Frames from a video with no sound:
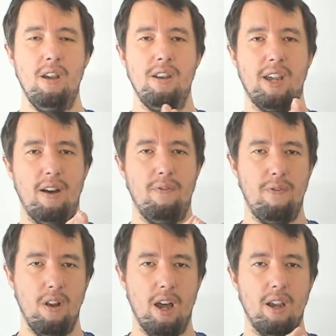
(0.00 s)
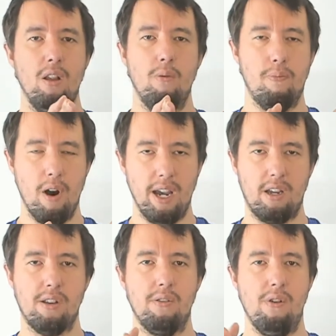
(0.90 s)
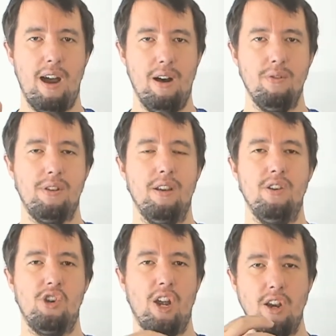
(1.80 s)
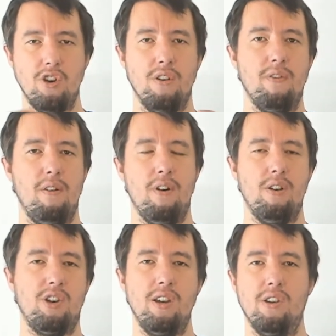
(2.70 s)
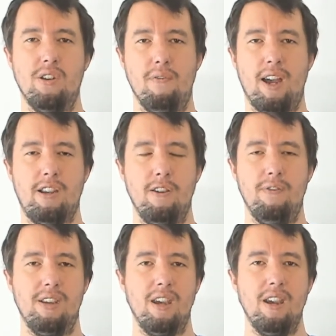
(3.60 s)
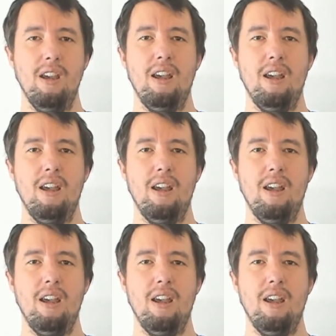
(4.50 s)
to have like little breaks throughout and changes of activity.